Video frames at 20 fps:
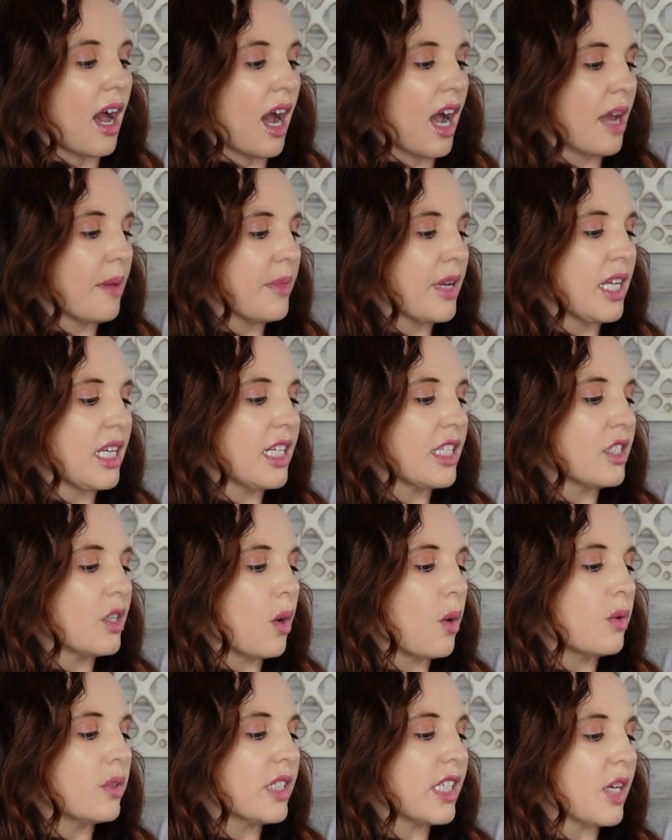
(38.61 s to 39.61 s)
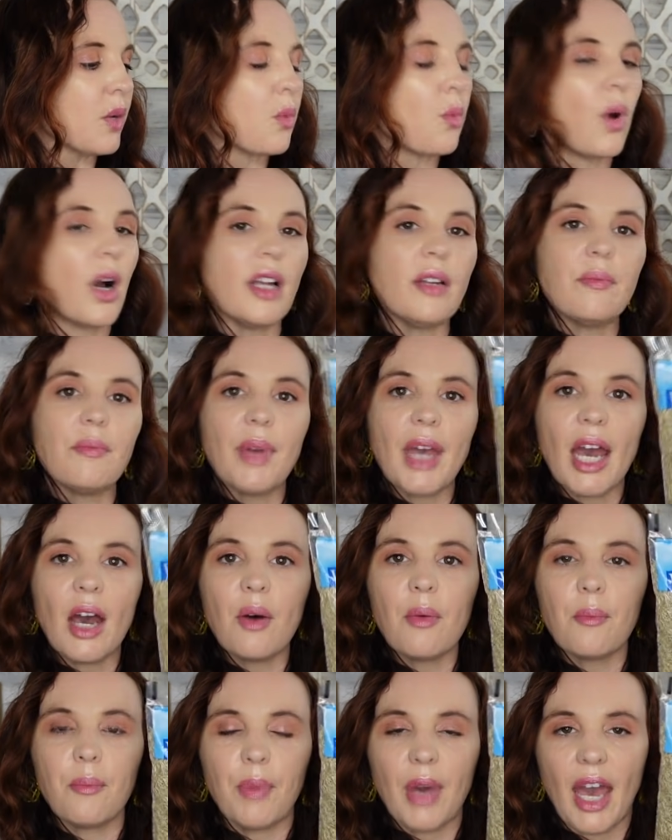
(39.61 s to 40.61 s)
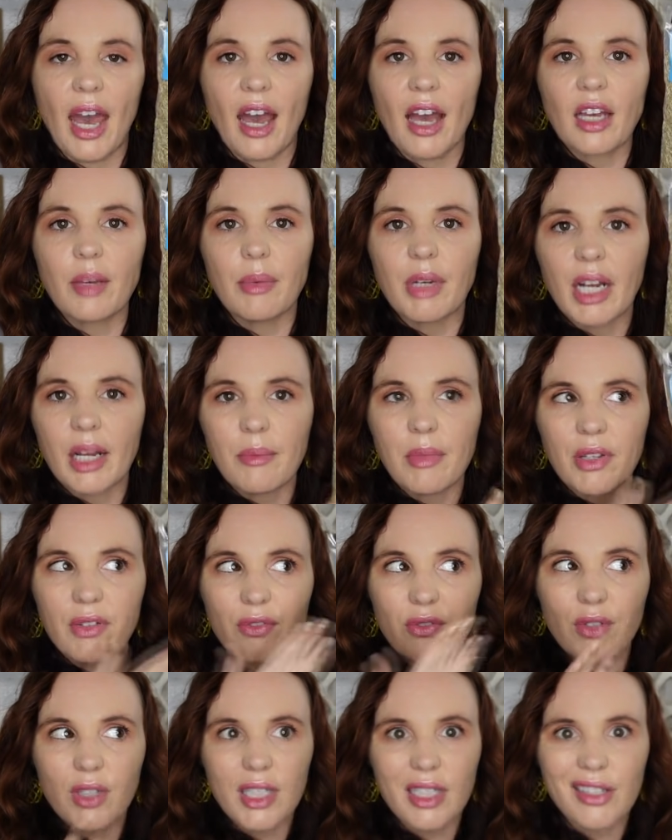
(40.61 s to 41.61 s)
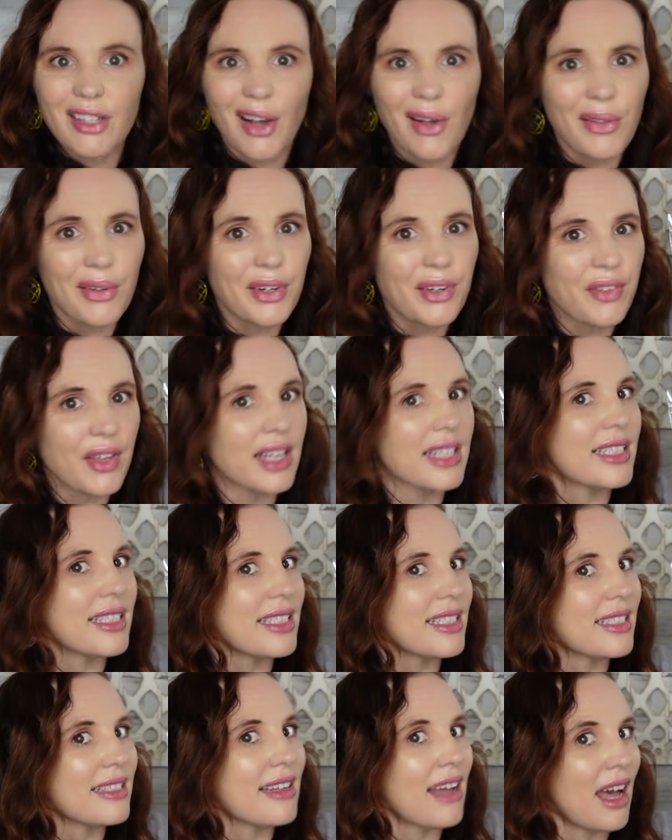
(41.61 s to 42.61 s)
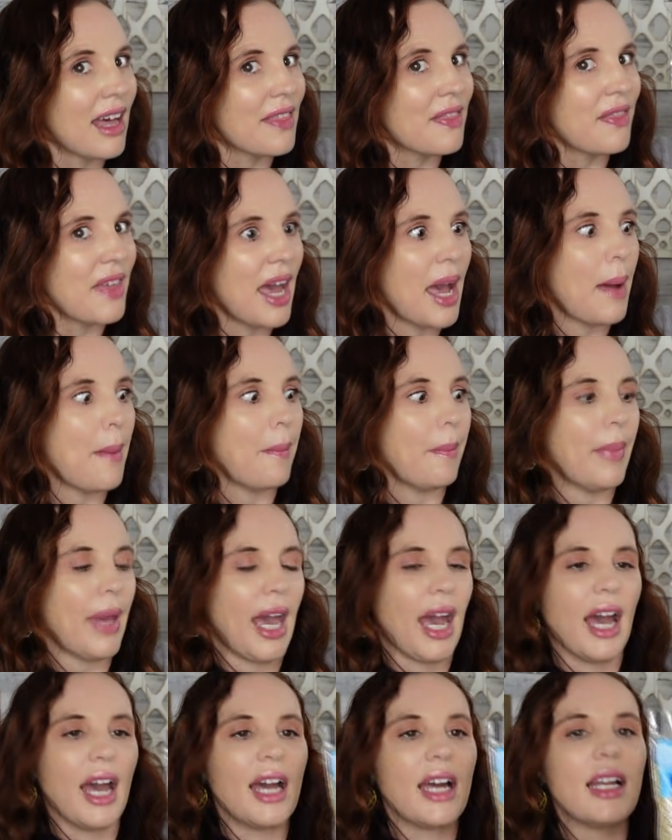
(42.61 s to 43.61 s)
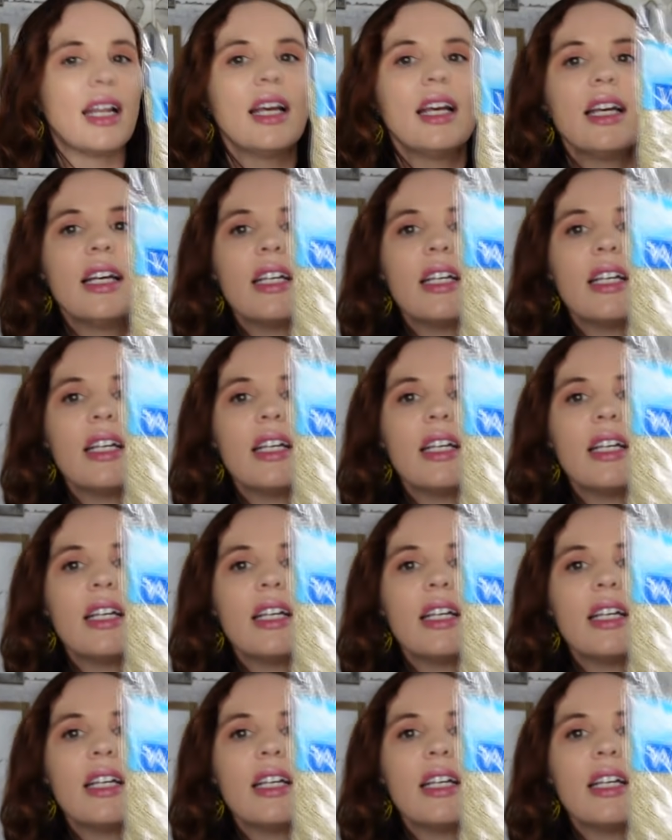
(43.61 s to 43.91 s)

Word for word: I mean, it's only one pound bag, but I mean, for a dollar, that's not that bad.